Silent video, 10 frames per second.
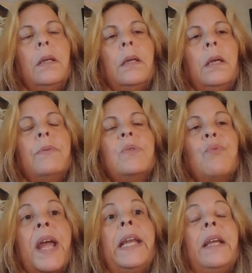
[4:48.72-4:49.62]
it was
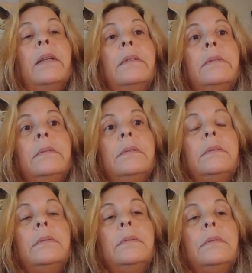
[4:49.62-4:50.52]
raining
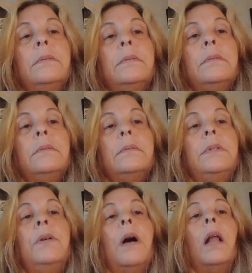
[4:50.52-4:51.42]

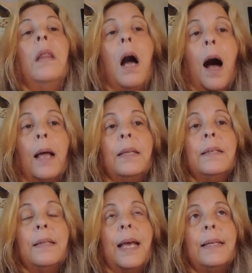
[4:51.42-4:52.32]
a lot
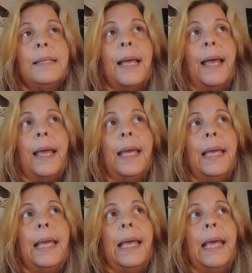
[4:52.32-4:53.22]
that day.
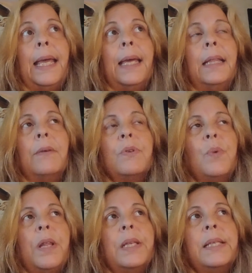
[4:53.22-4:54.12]
And there was
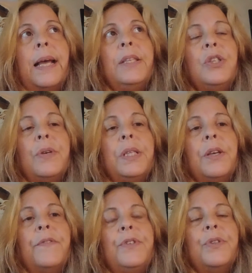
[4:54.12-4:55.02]
one of the side streets
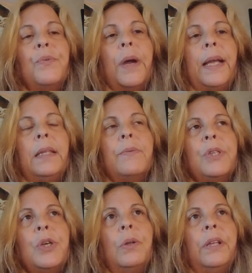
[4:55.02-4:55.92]
off to the right that
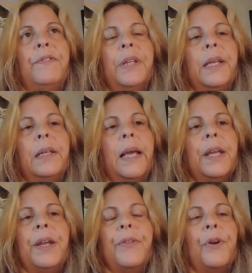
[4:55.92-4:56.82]
was totally flooded, like
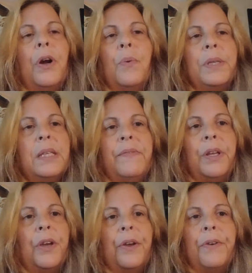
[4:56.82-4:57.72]
another car wasn't
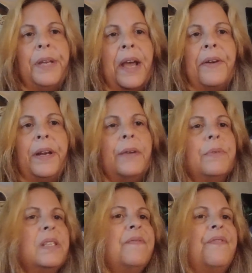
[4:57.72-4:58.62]
even gonna go down it. It
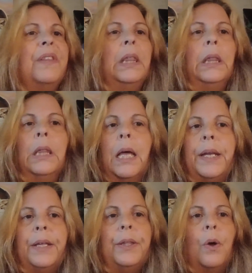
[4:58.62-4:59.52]
was
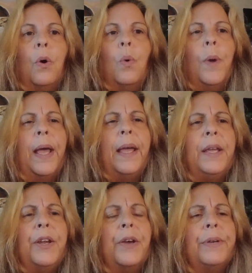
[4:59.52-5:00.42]
flooded the whole way,
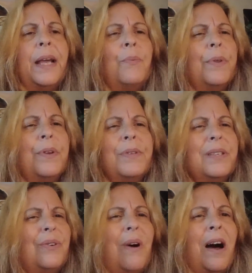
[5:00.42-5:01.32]
down where those
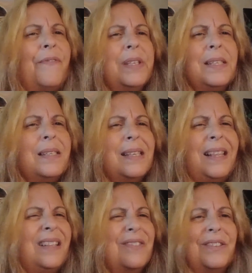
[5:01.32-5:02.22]
little offices, I
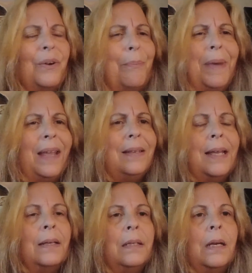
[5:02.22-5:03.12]
think there's a little bank
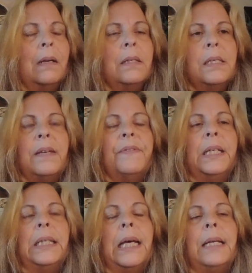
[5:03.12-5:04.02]
down there and stuff
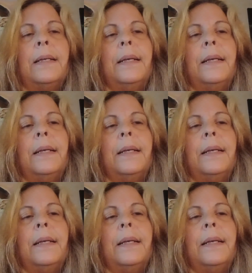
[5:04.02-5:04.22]
like that.